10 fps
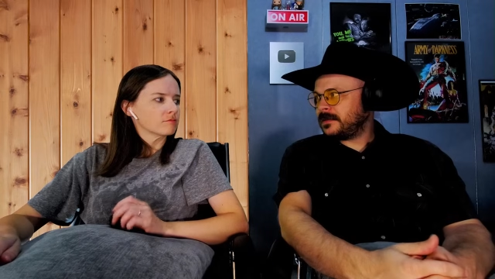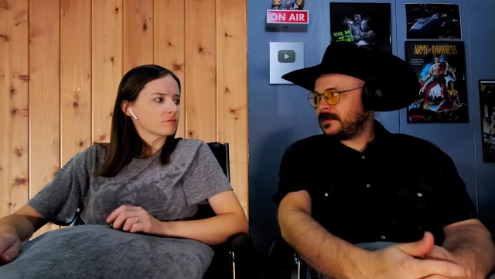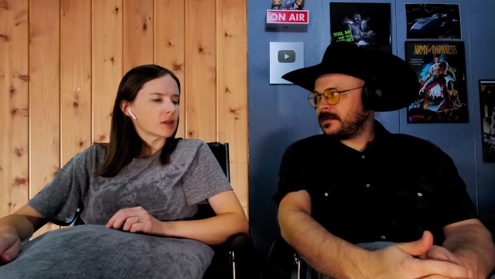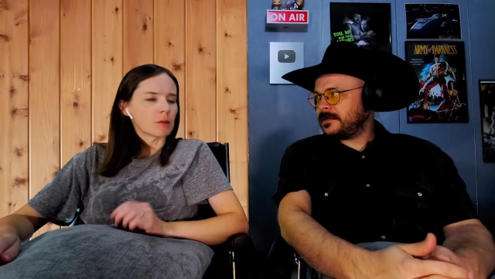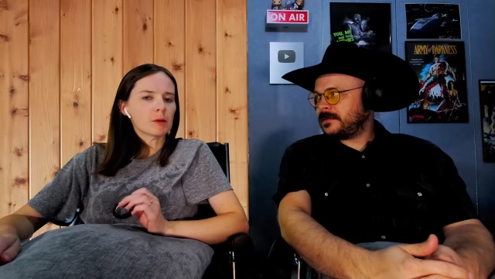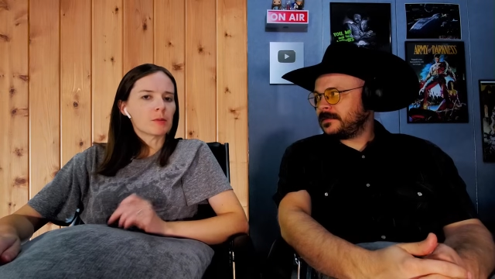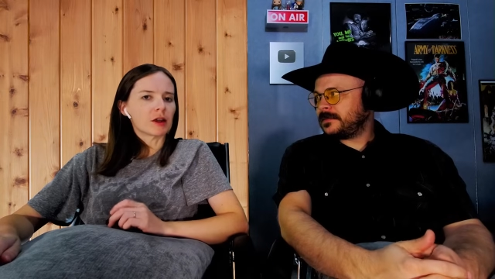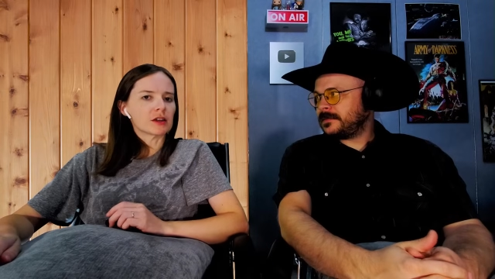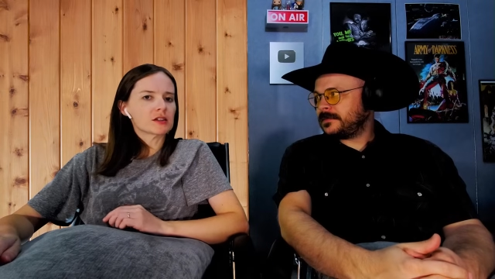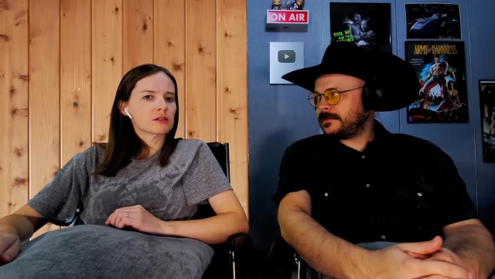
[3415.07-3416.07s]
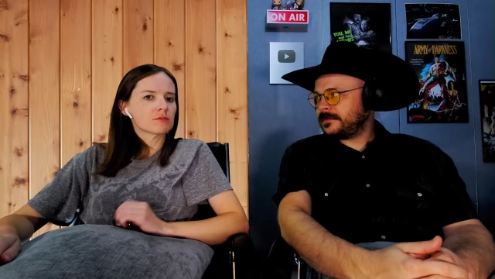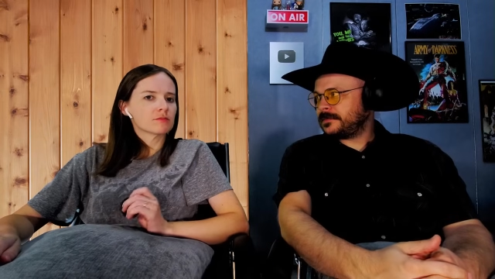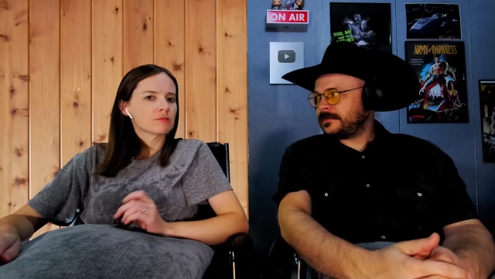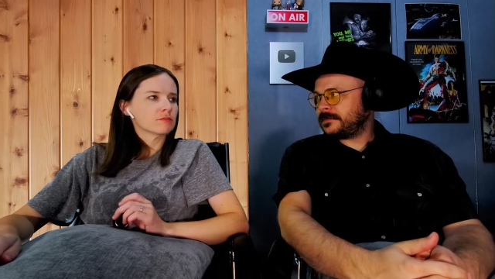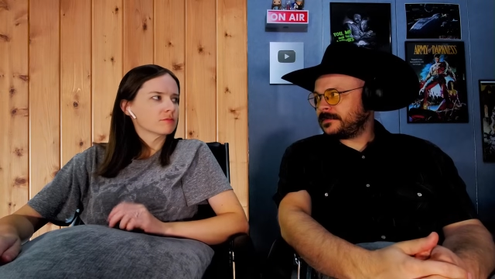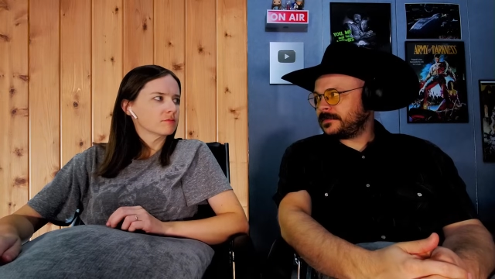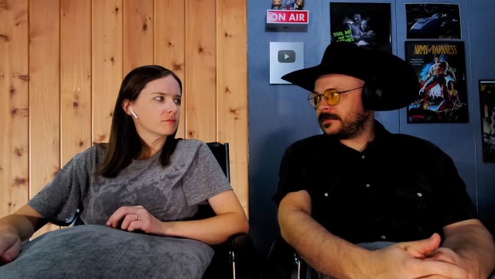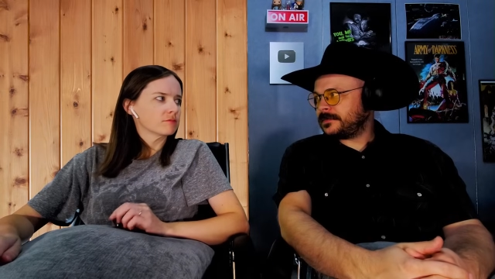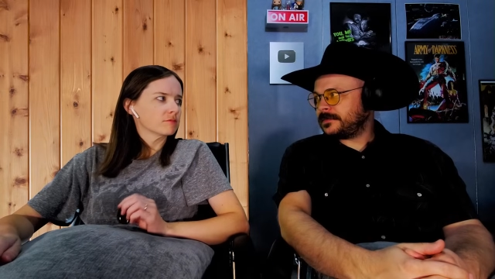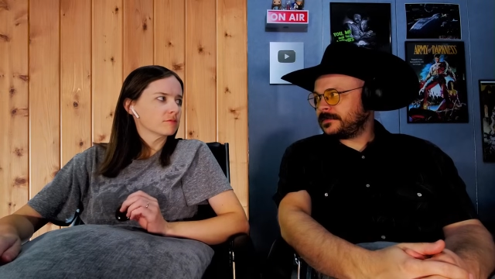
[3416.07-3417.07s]
Speaker 1: How many bodies?
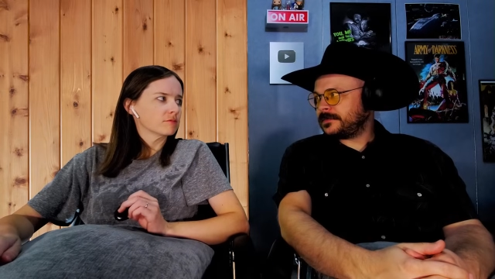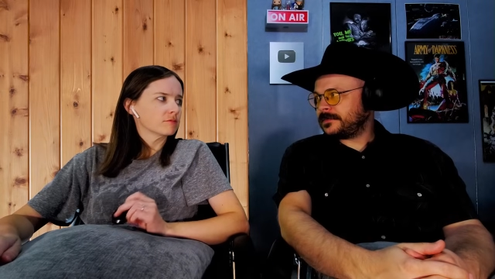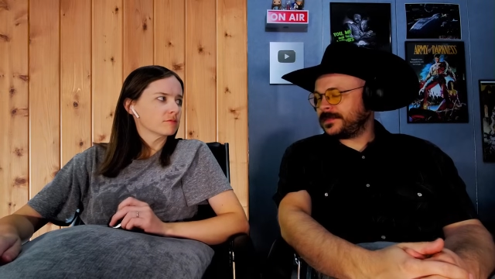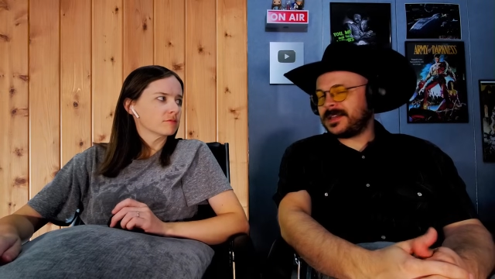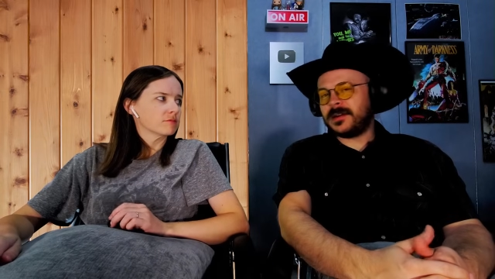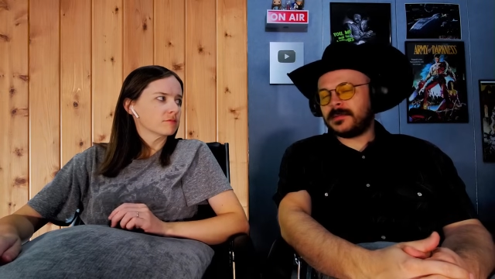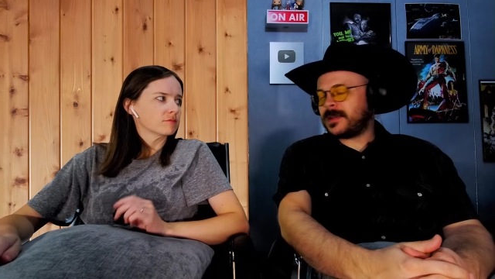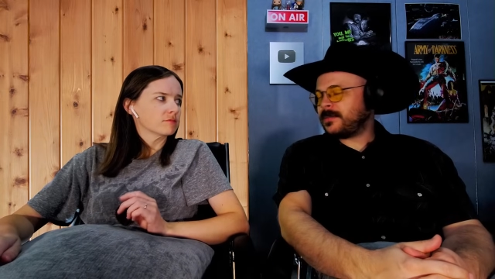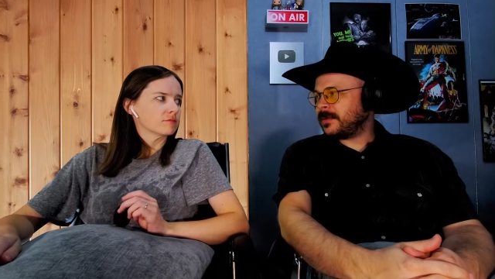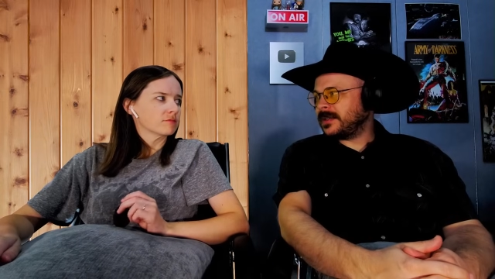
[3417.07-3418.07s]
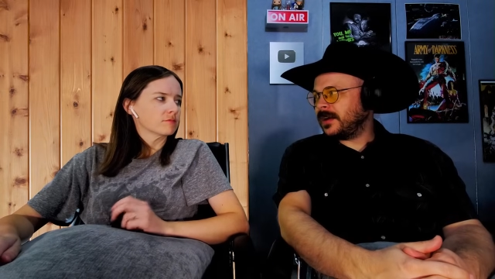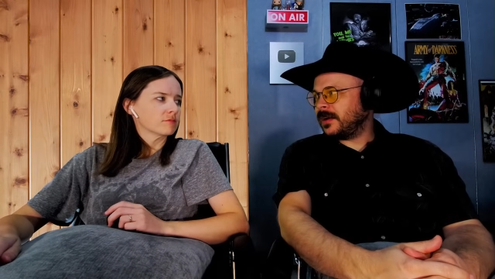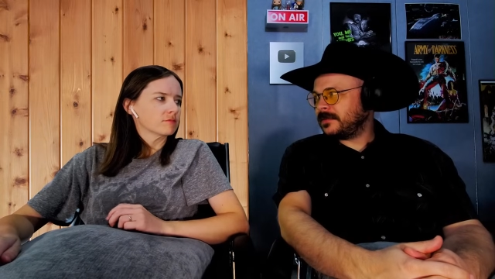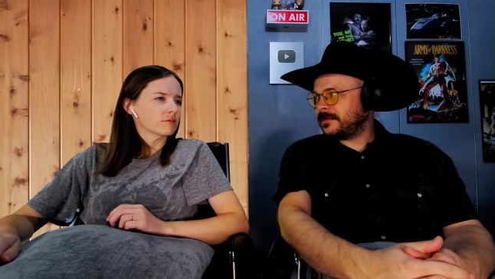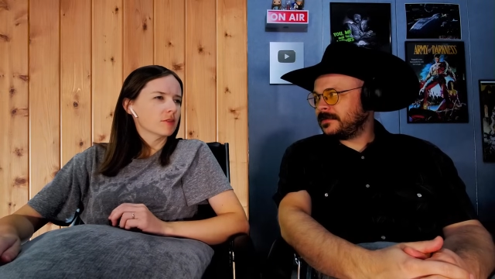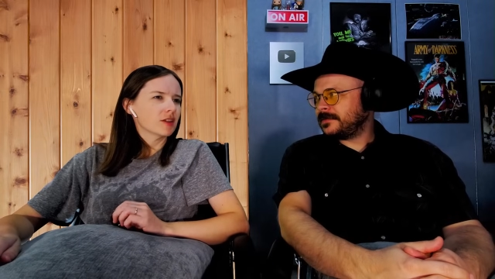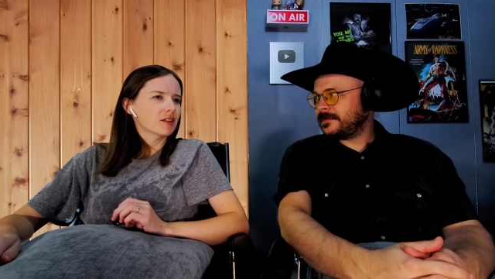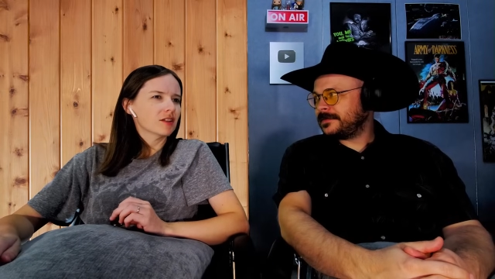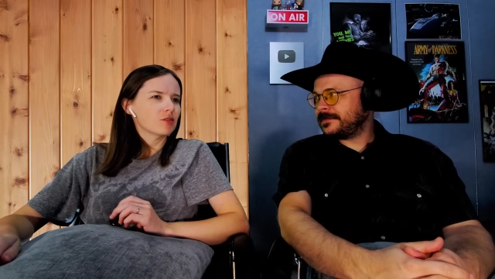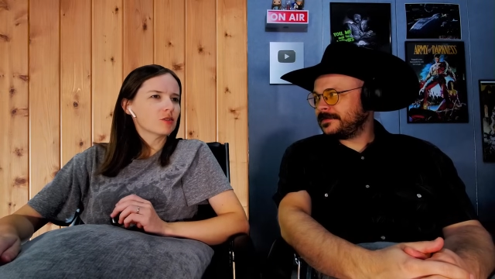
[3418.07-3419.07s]
Speaker 2: Well, they they probably know.
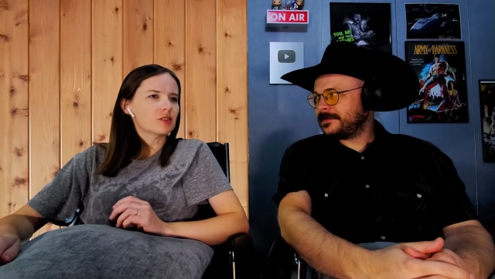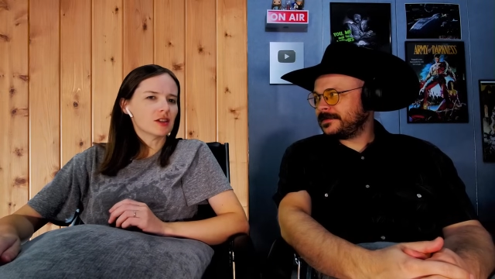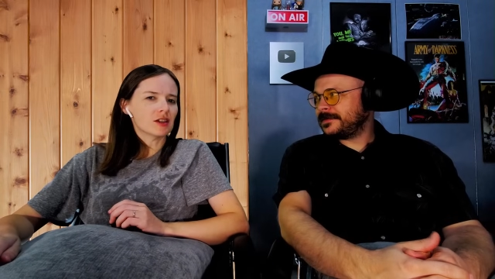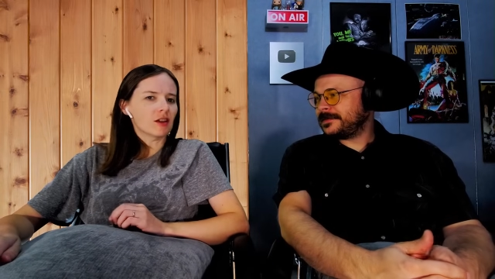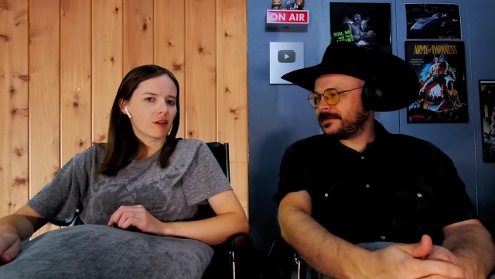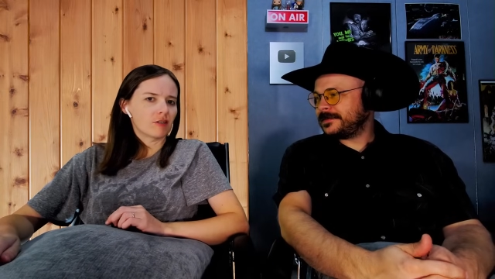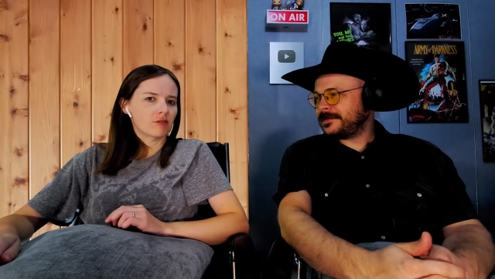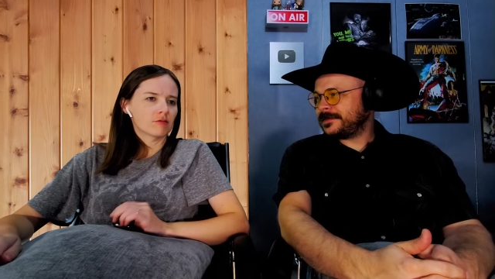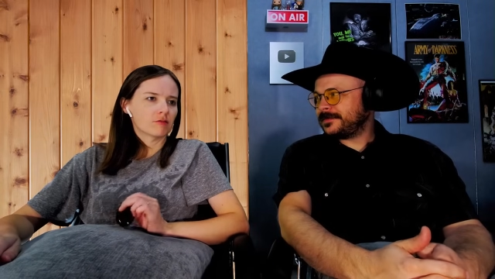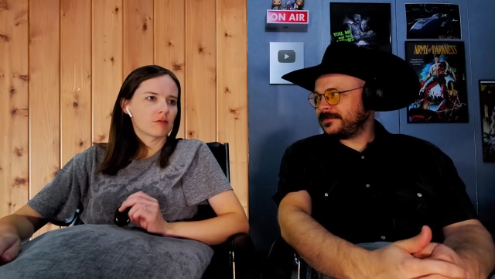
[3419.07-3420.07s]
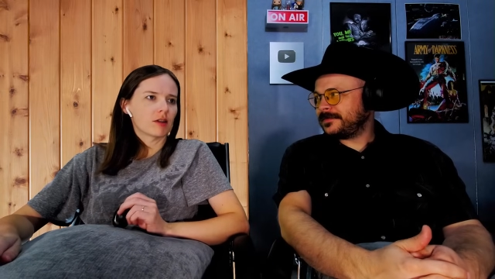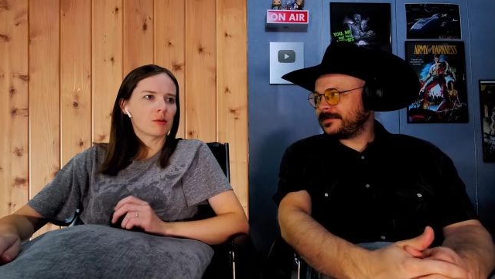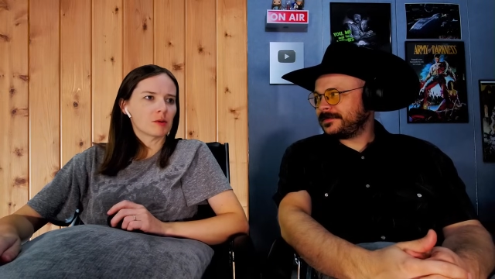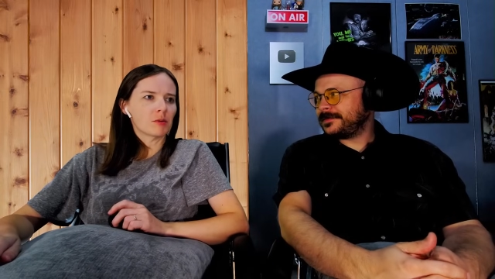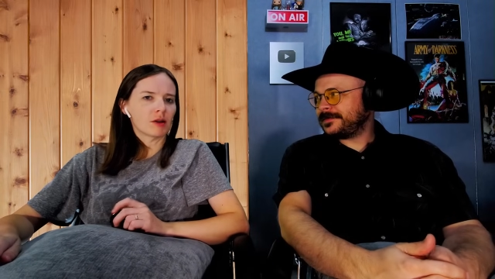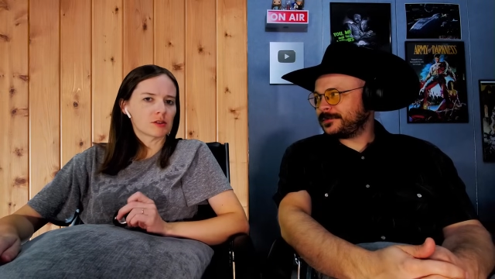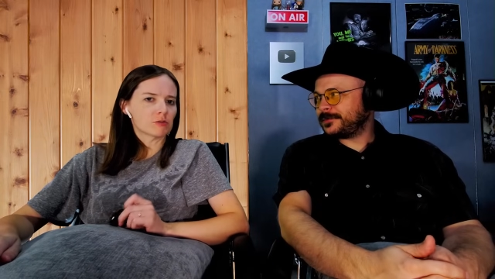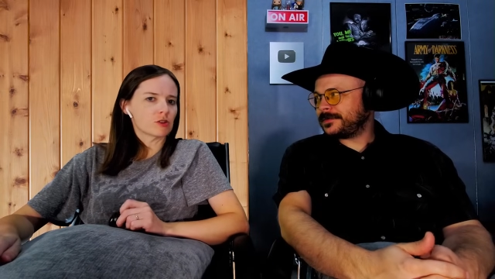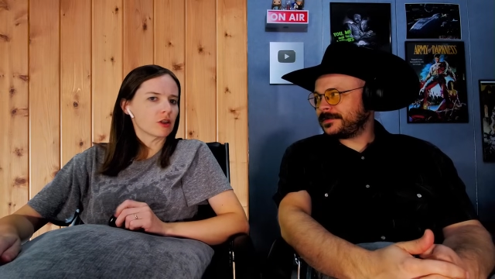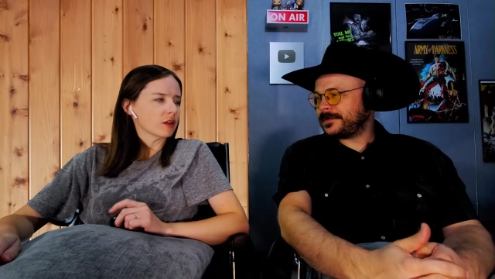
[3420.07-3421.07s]
Speaker 1: Well, if you didn't know, how many bodies
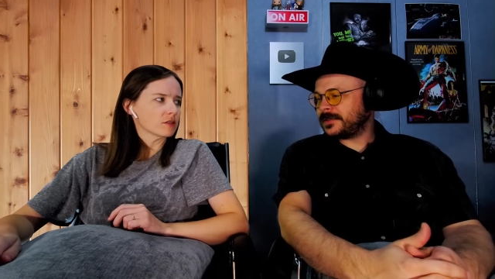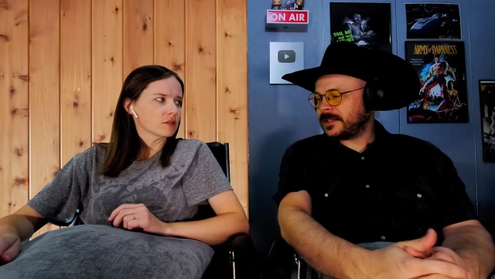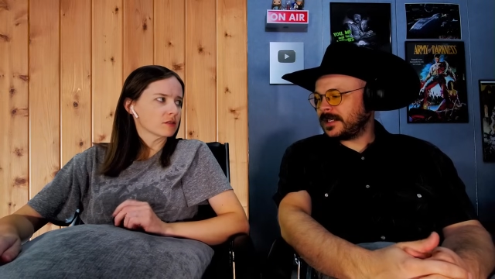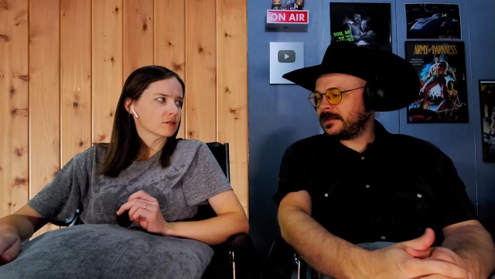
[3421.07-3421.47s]
would you guess? Okay.